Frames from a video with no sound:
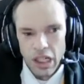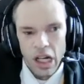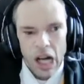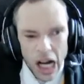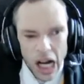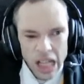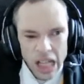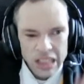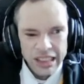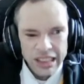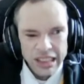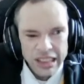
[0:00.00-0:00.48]

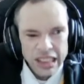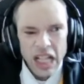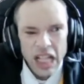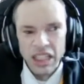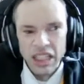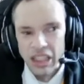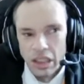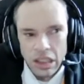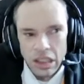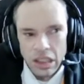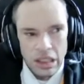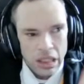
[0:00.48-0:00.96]
I
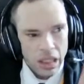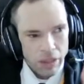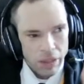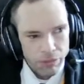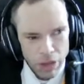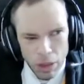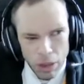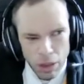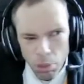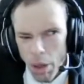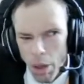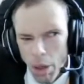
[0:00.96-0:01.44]
said,
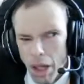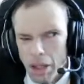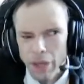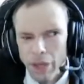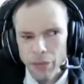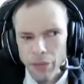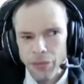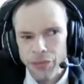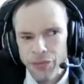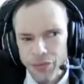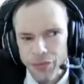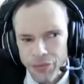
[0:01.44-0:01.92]
if you want to
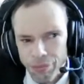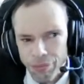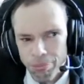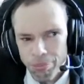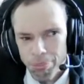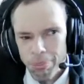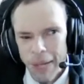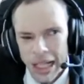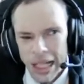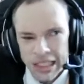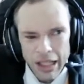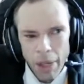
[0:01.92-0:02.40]

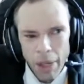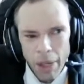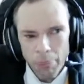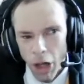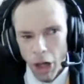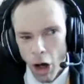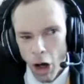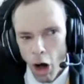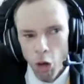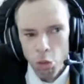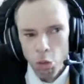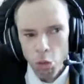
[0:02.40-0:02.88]
mess up
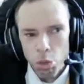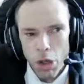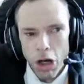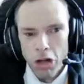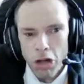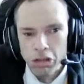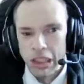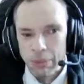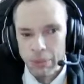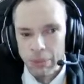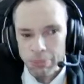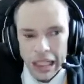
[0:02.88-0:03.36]
the whole
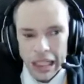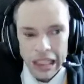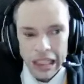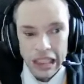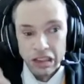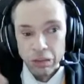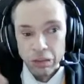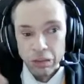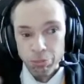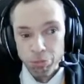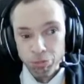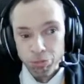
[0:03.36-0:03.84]
world and make
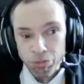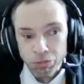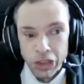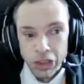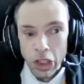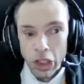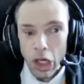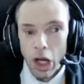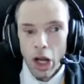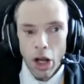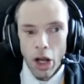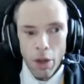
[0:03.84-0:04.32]
it
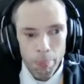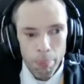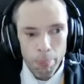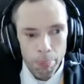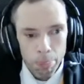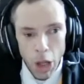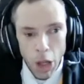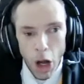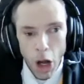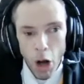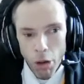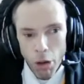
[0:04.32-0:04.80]

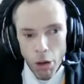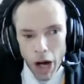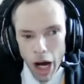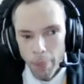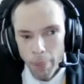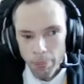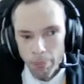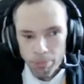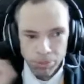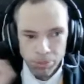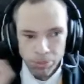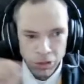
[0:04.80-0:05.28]
blow
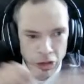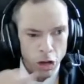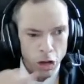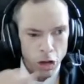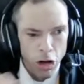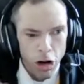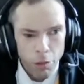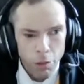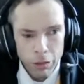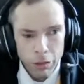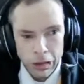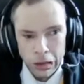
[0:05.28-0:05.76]
up,
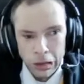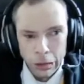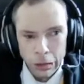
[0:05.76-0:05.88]
tore,